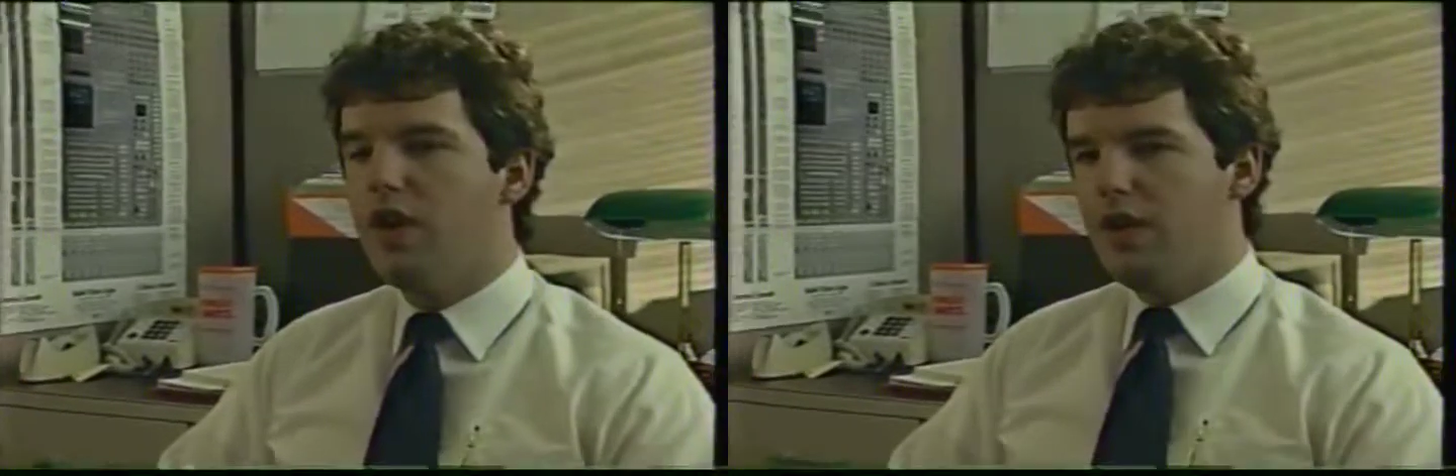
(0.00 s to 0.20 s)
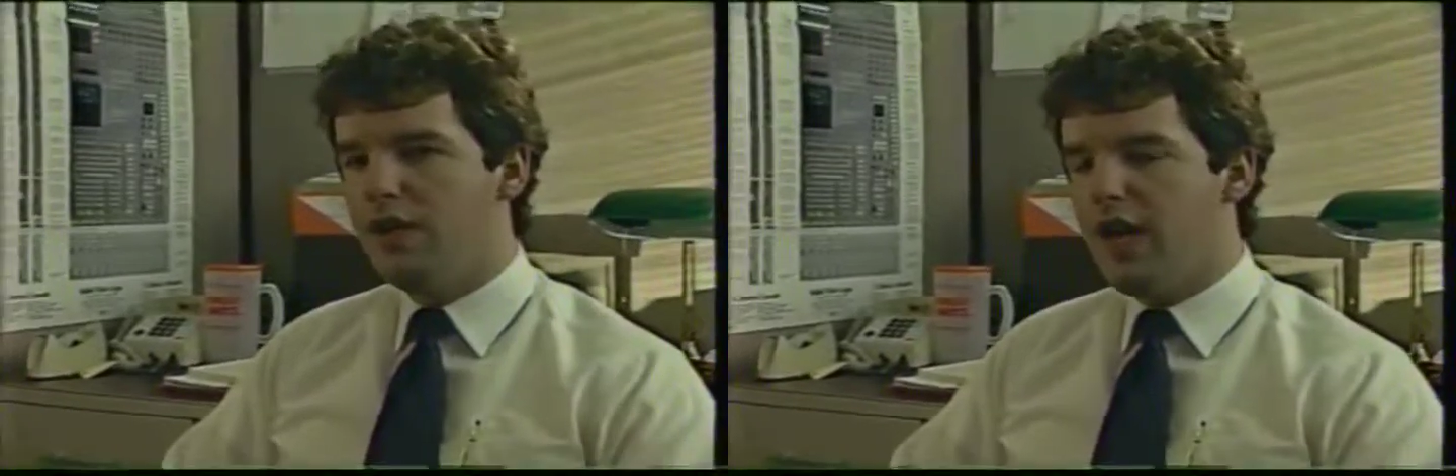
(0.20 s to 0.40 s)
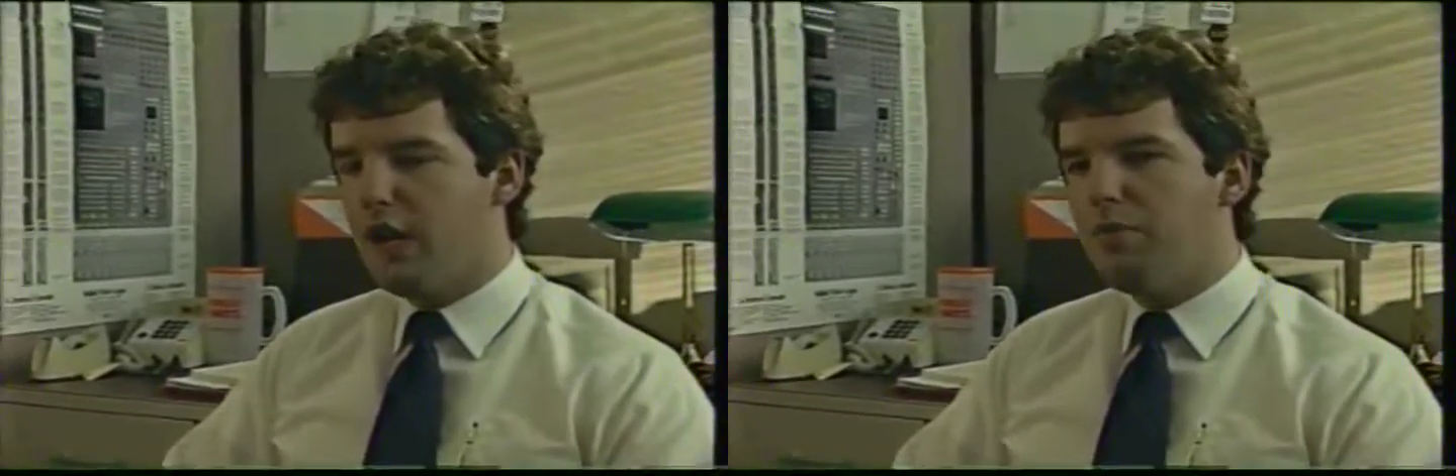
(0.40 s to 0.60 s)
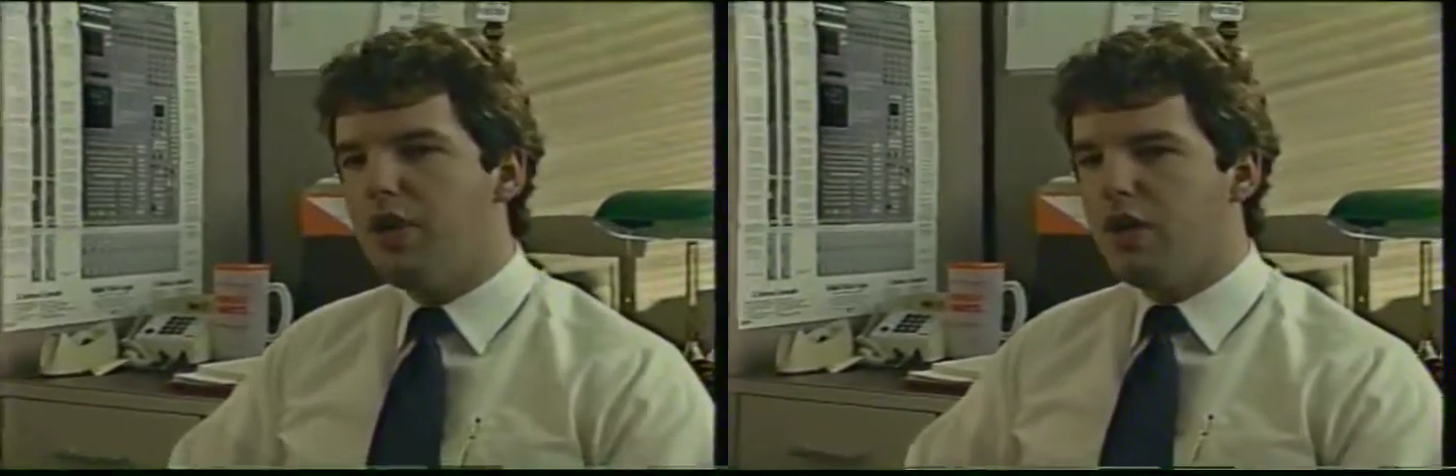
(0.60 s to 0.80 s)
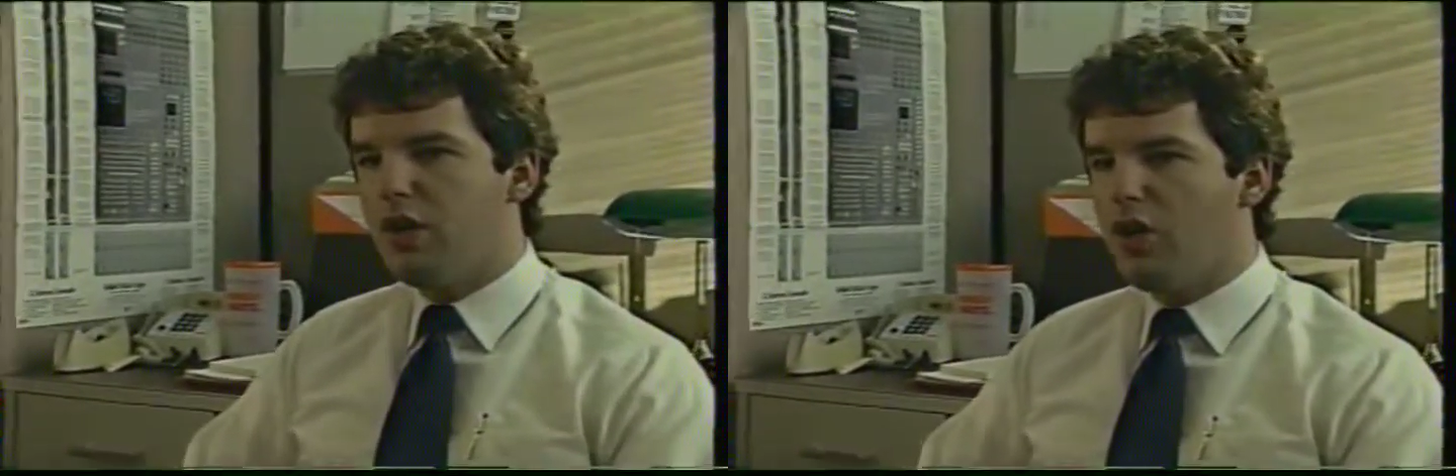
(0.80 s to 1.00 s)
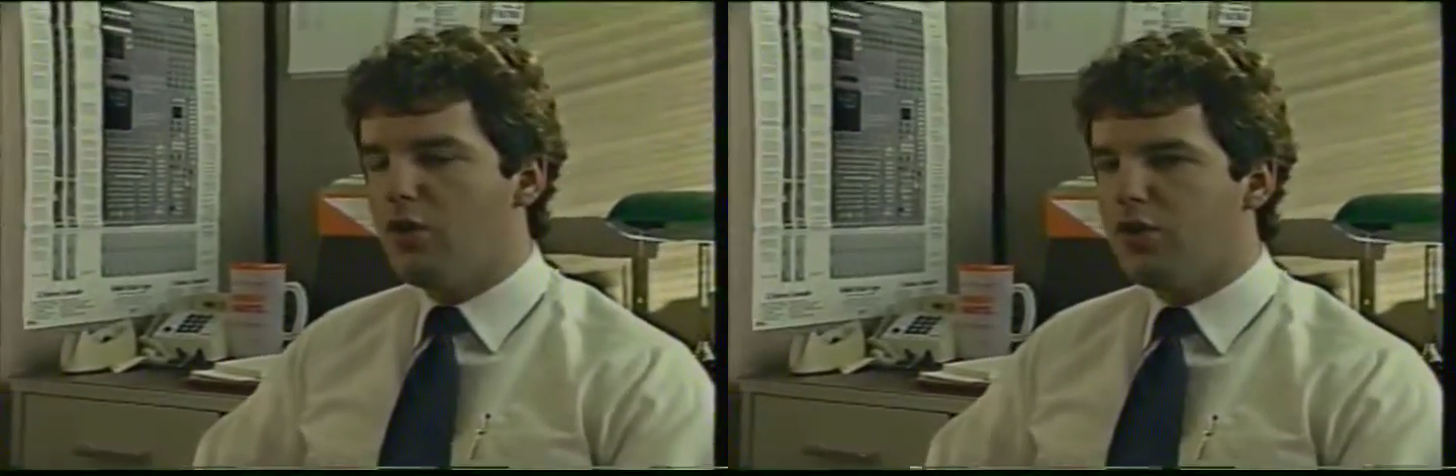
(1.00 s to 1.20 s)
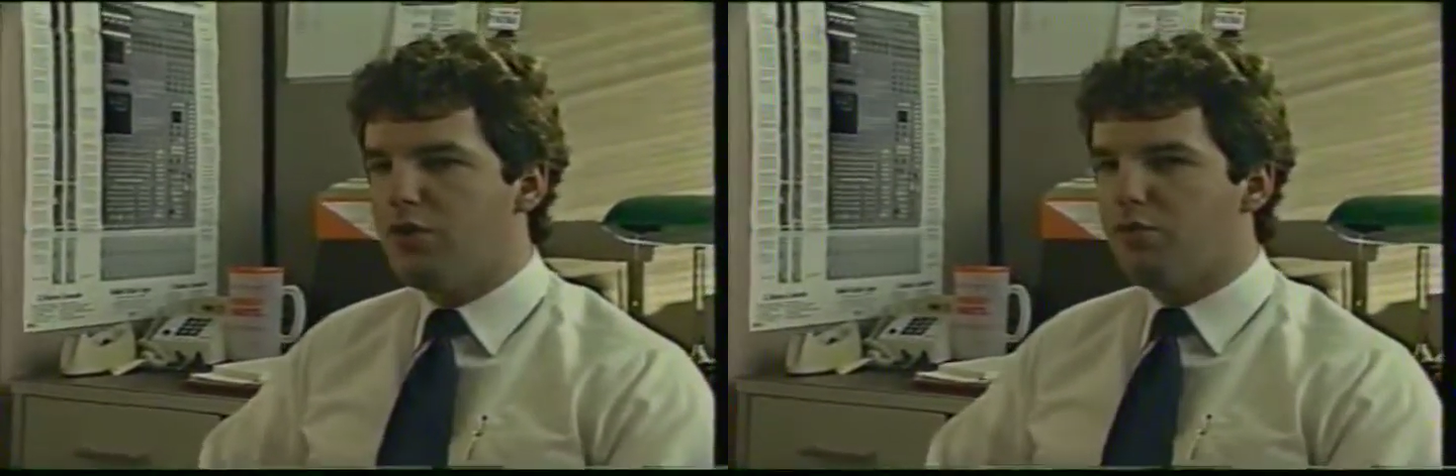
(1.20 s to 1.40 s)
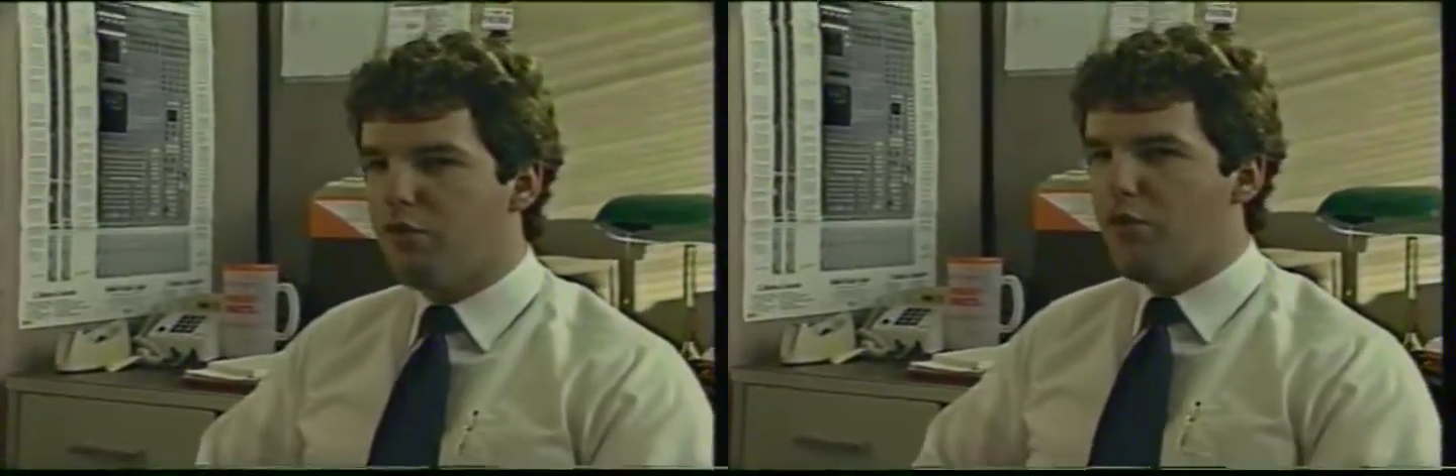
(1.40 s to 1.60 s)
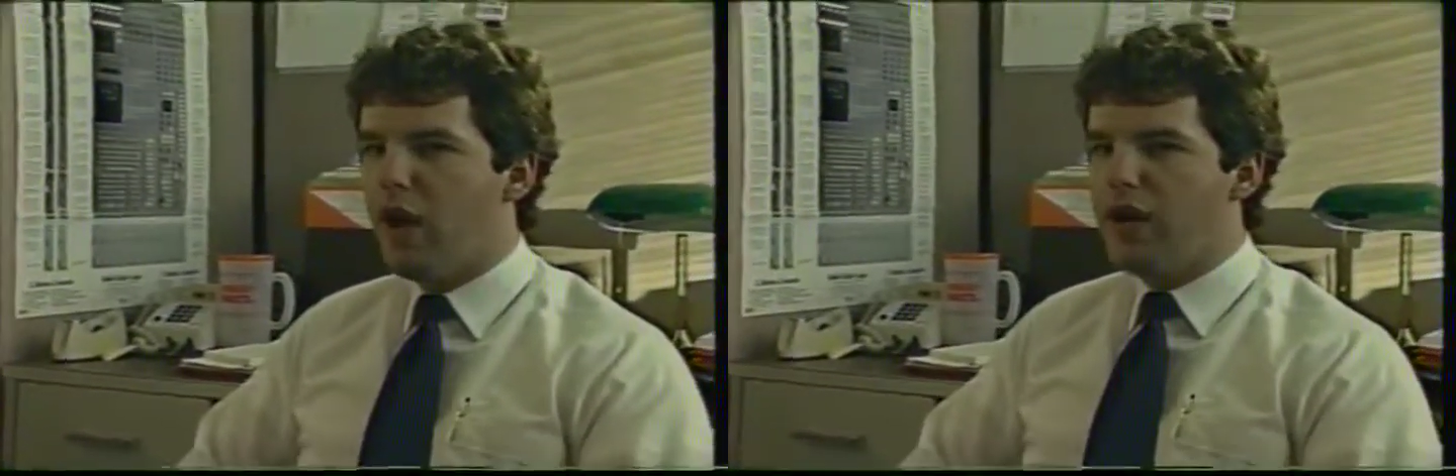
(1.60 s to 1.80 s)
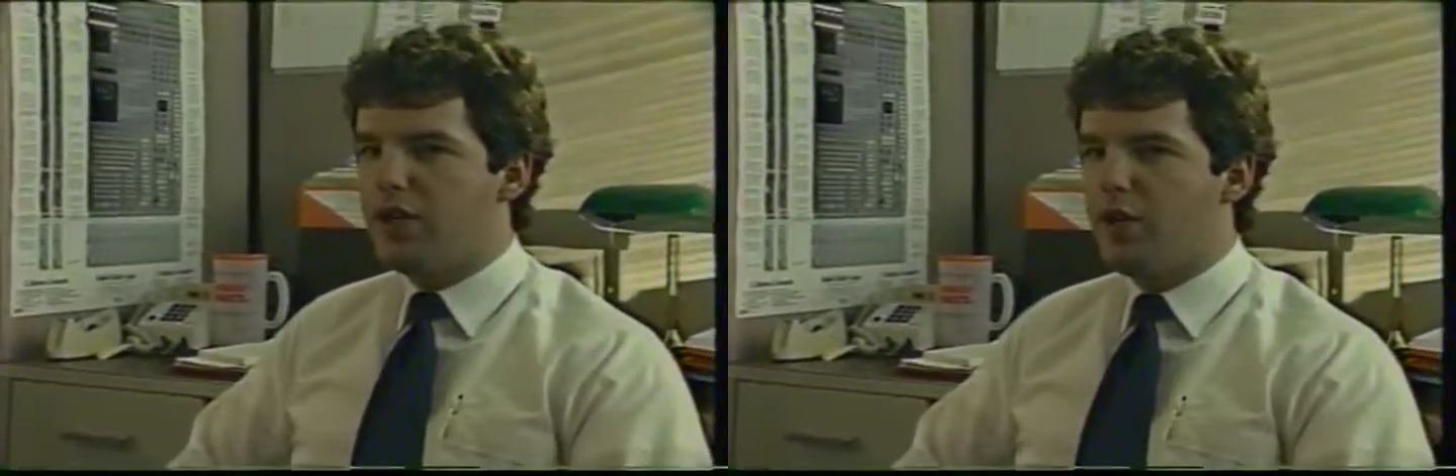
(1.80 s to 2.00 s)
DEC being closed and proprietary